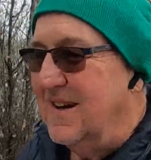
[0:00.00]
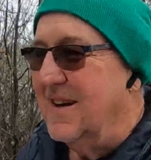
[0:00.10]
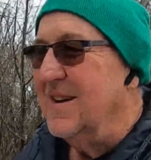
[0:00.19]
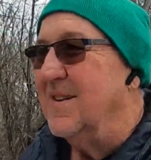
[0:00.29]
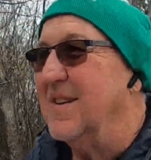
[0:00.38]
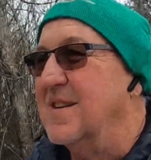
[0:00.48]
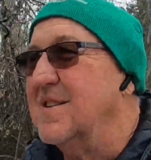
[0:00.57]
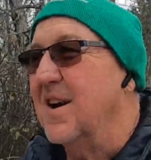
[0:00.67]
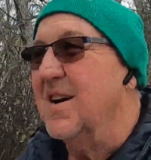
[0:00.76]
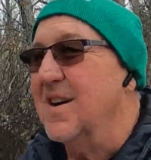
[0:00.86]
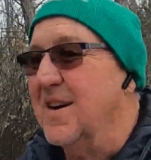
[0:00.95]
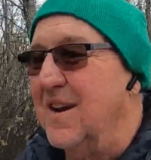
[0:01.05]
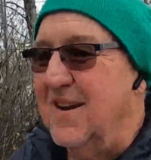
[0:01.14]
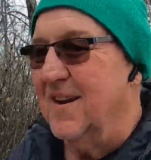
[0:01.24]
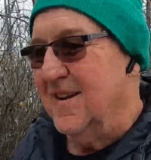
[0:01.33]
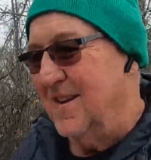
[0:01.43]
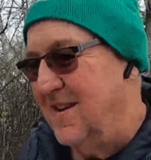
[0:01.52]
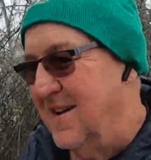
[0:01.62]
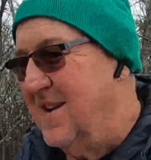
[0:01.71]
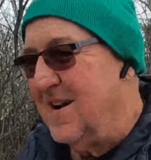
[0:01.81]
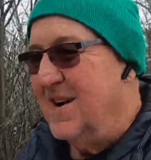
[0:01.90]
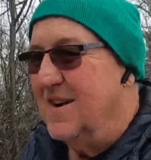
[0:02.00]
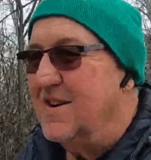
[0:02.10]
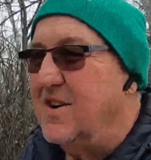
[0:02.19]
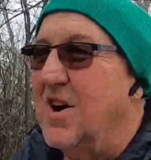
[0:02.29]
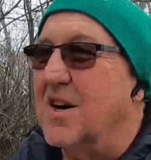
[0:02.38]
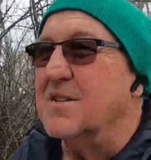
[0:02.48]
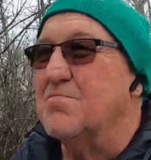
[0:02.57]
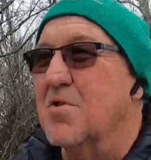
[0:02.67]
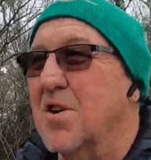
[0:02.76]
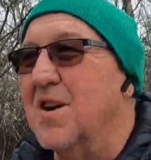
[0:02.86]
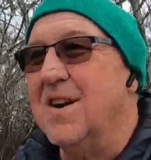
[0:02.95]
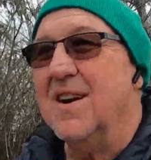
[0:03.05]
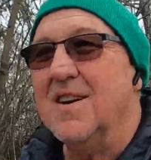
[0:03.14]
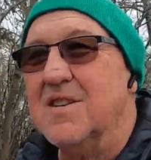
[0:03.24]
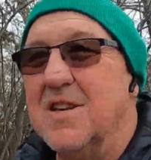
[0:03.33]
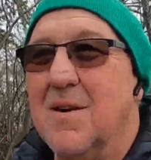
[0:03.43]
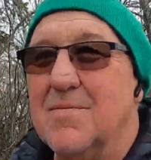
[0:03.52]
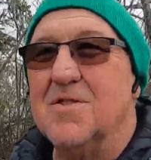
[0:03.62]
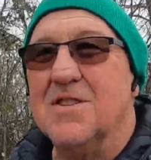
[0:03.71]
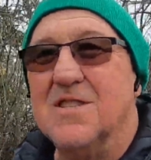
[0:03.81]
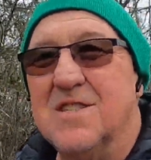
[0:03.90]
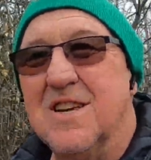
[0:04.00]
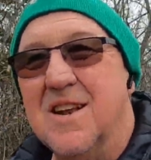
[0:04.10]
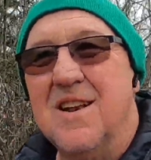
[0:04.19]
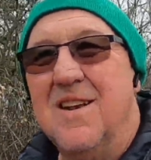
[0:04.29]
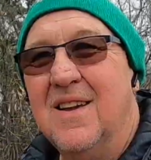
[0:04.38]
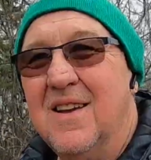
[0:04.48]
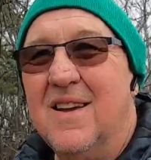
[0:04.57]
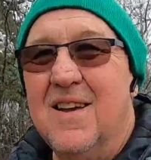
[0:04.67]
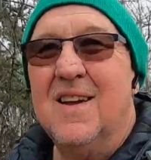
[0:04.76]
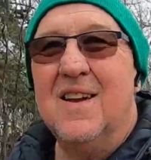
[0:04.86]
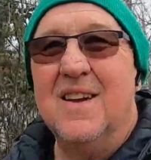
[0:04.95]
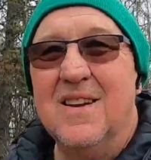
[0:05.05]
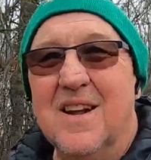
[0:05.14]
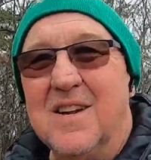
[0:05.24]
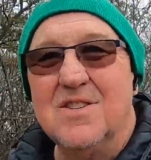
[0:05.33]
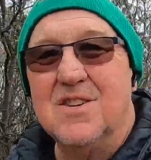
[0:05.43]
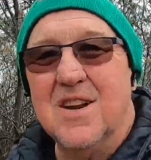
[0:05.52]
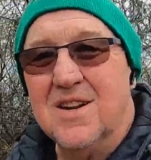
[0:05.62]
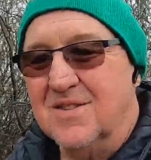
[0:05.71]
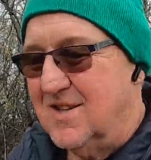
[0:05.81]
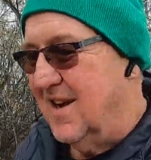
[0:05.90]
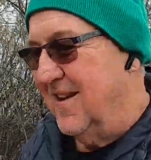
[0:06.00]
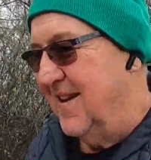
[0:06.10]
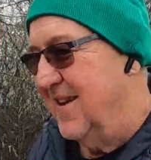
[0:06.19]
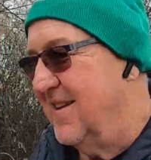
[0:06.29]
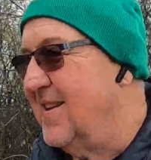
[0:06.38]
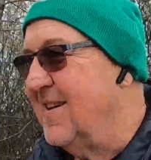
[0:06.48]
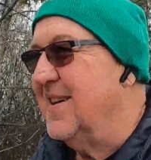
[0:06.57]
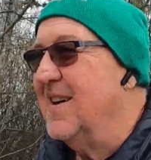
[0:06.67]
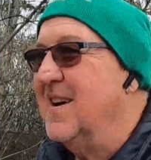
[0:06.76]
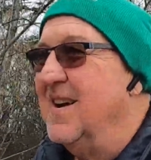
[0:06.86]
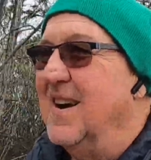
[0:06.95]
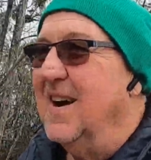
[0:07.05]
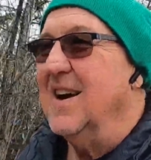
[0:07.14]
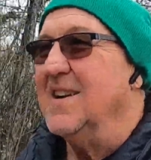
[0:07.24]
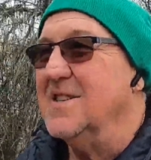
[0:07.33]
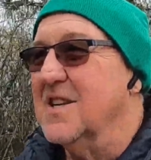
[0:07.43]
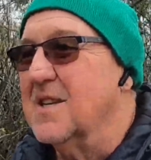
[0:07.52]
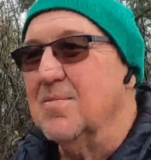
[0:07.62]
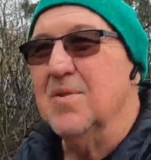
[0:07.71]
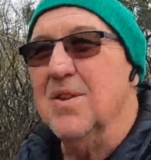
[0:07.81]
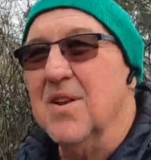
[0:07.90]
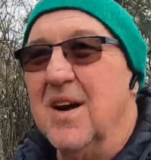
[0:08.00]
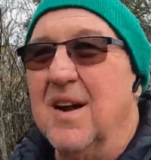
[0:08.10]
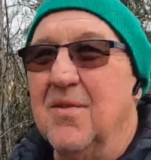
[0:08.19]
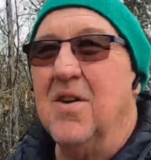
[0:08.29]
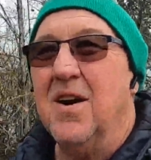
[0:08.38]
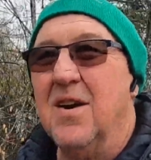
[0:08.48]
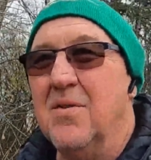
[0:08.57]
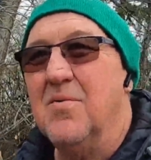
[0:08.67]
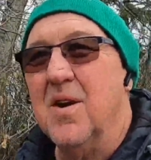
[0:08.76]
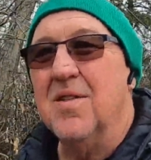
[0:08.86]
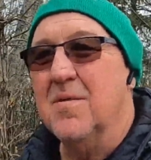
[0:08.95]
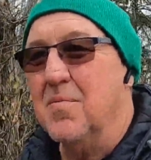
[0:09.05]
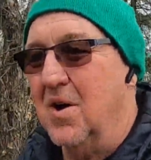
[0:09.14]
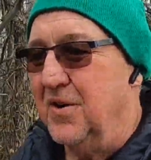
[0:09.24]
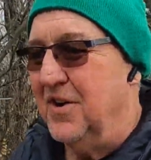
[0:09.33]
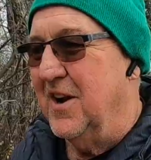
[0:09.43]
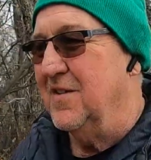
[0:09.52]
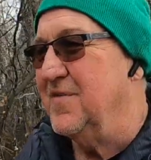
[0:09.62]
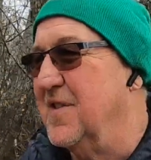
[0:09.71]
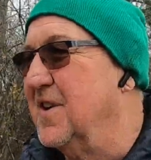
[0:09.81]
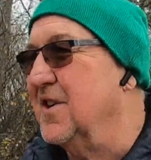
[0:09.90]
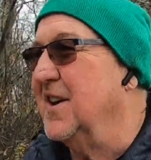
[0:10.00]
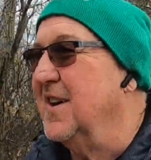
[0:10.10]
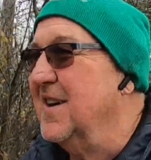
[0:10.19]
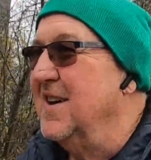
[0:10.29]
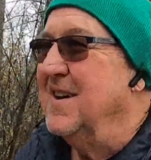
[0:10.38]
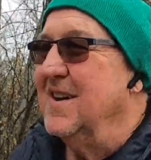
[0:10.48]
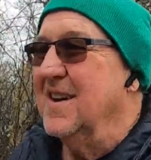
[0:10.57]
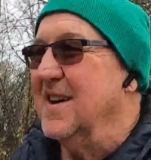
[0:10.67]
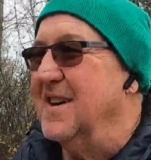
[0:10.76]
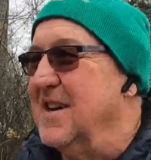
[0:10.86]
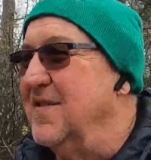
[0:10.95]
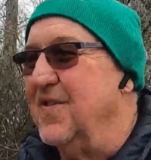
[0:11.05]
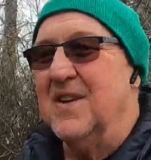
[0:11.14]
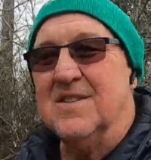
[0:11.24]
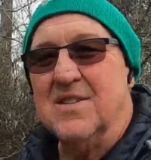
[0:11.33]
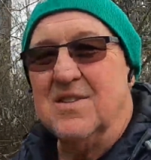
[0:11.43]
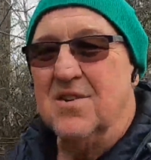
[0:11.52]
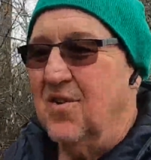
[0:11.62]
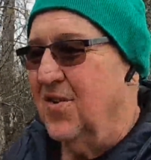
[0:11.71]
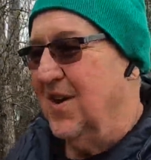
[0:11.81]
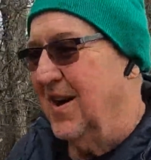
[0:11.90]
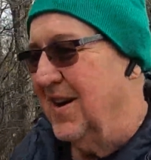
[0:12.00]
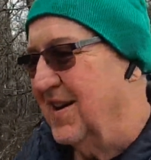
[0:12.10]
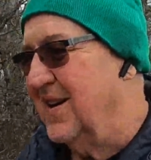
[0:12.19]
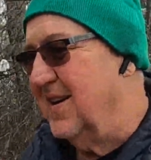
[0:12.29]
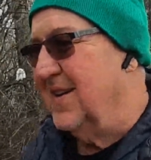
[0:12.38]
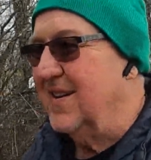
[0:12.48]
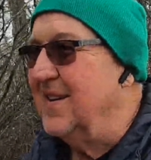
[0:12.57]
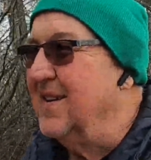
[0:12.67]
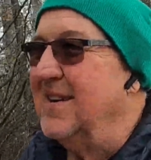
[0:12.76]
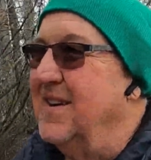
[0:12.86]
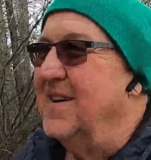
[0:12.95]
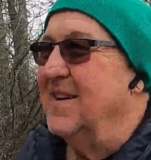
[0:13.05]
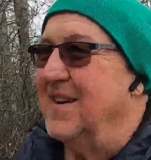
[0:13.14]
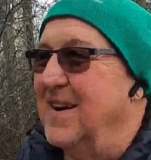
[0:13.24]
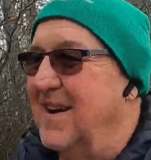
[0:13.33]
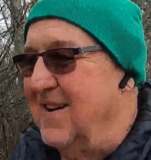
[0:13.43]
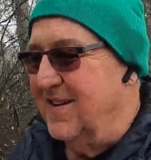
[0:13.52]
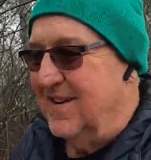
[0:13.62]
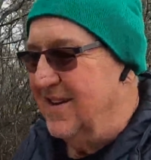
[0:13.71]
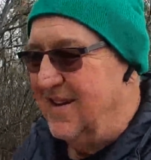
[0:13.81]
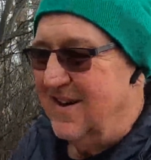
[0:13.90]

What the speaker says: and he's starting to toss more interceptions than touchdowns. He just will not run the ball downfield, and defenses know that, and